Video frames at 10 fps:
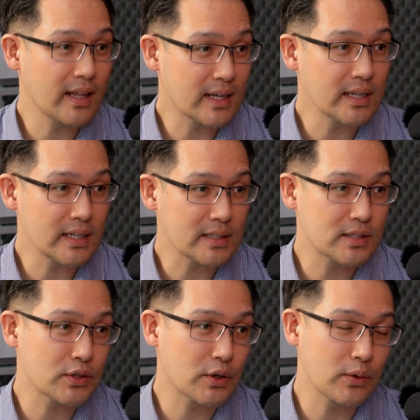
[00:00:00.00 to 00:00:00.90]
the clinics.
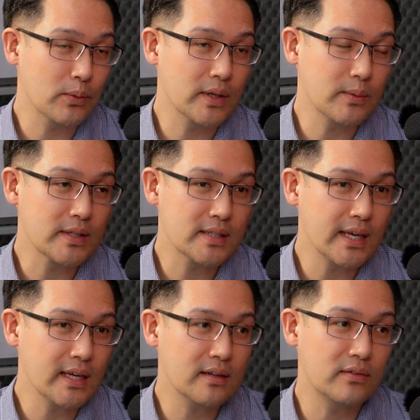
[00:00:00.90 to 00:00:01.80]
So we're
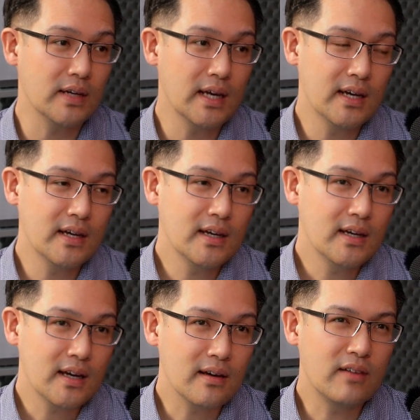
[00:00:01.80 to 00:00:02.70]
seeing a
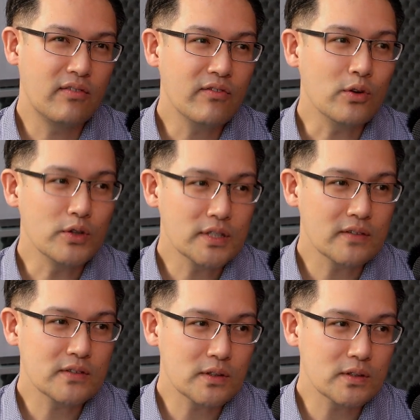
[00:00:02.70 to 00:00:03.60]
revolution
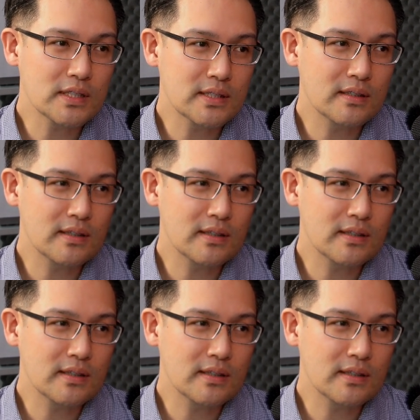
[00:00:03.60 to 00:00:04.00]
of sorts,